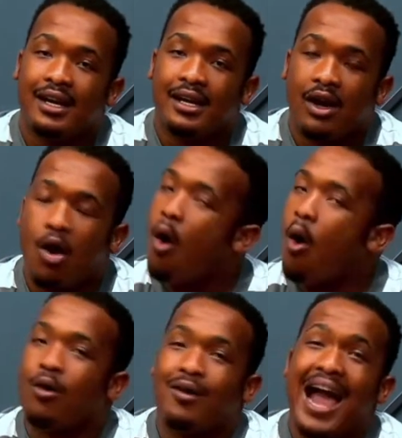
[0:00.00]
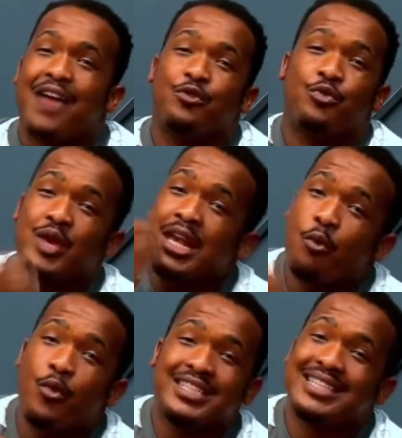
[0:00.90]
oh, I really
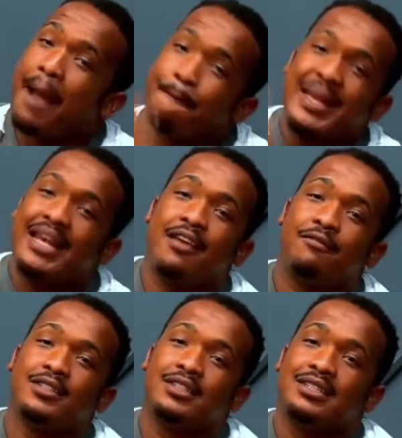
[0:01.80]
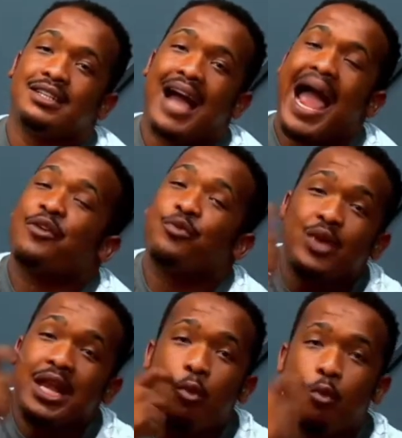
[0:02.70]
wished I believed. I
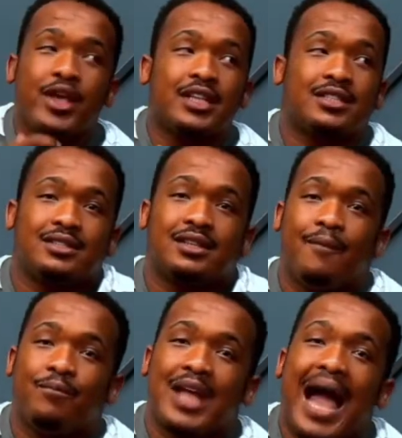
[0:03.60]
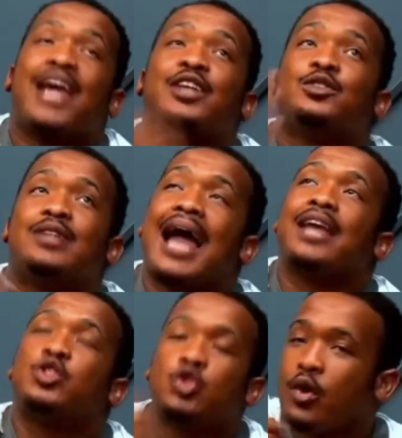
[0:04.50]
really wished I
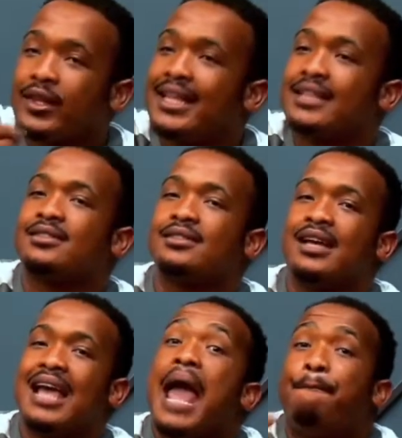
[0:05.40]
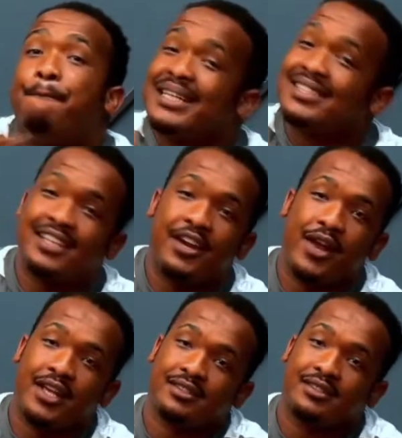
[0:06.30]
took this a bit
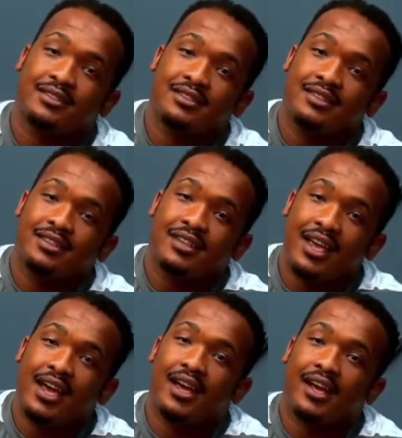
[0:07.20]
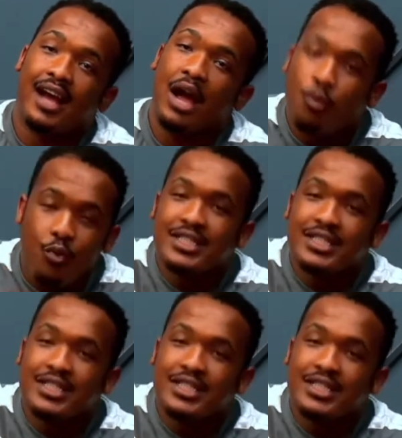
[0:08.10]
serious. Yeah, I wish I